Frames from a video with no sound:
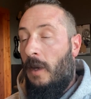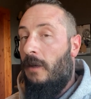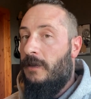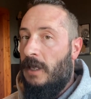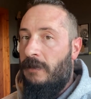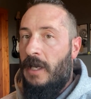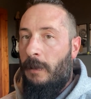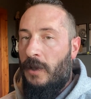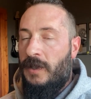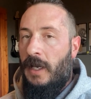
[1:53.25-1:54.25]
Well,
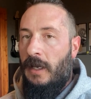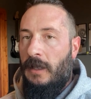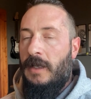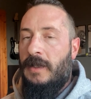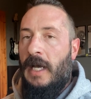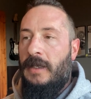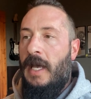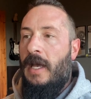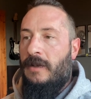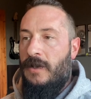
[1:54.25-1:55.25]
78%, at least that
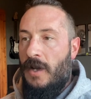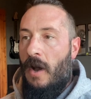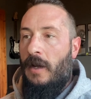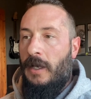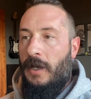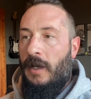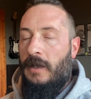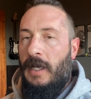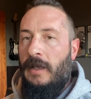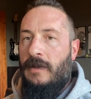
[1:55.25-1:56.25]
day, is not a good
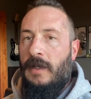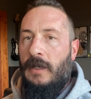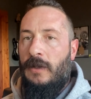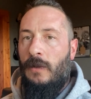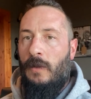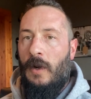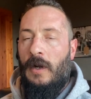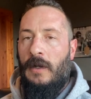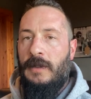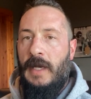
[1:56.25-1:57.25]
intensity to
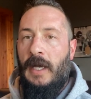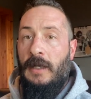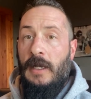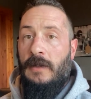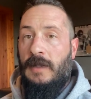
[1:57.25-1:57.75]
work on technique,